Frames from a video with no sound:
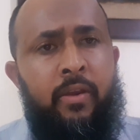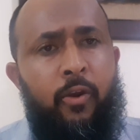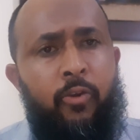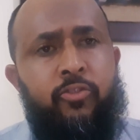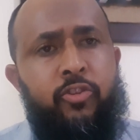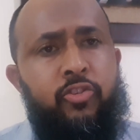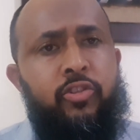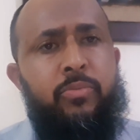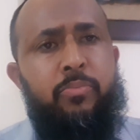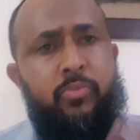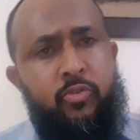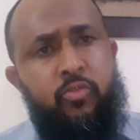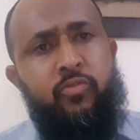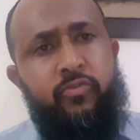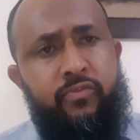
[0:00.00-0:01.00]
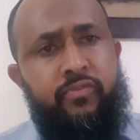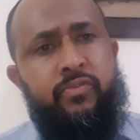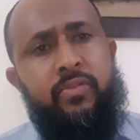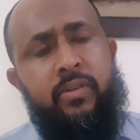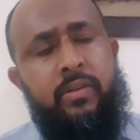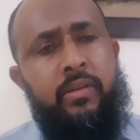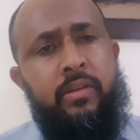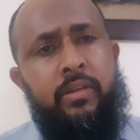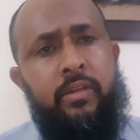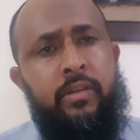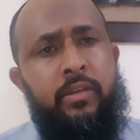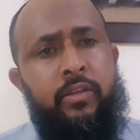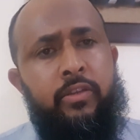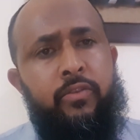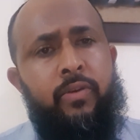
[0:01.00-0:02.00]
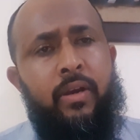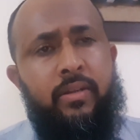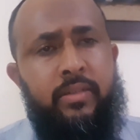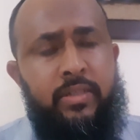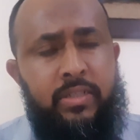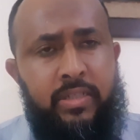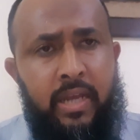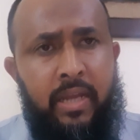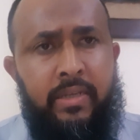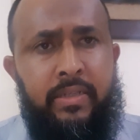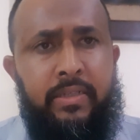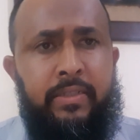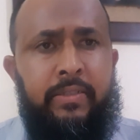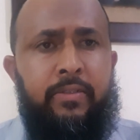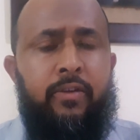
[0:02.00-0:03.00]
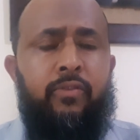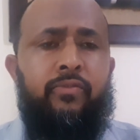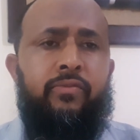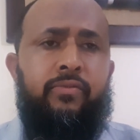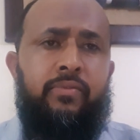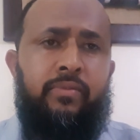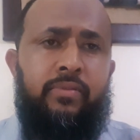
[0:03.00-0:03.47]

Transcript: also to improve your understanding of